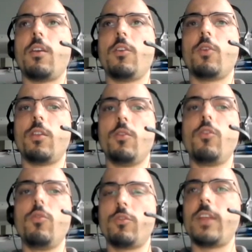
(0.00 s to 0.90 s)
you can
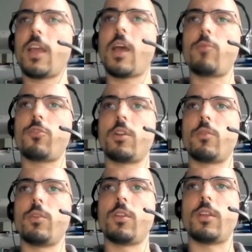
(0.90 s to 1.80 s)
usually capture
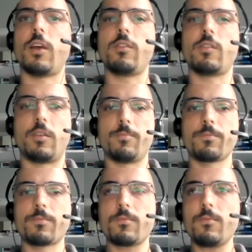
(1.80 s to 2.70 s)
it with a test.
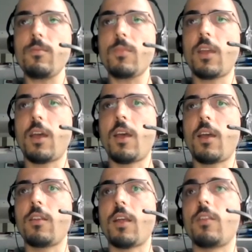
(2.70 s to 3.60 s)

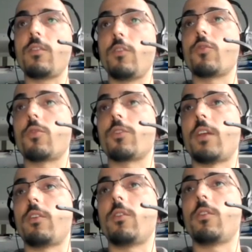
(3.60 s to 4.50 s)
And this ensures
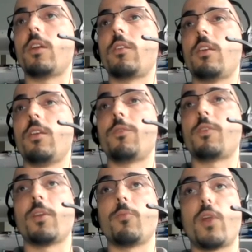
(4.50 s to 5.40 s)
that if
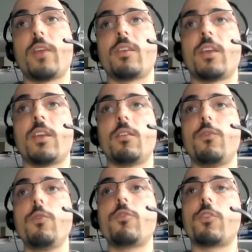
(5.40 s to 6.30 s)
something breaks again in the
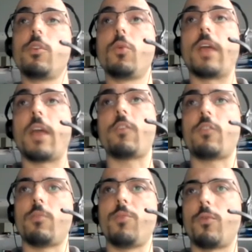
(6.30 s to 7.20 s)
future, you will catch
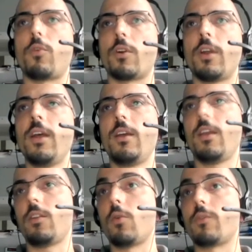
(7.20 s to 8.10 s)
it before
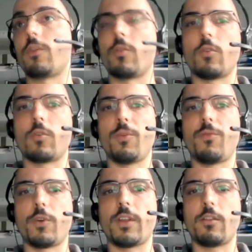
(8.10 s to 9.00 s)
it goes out or
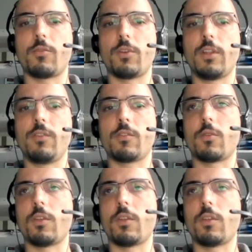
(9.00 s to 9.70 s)
before it gets released. So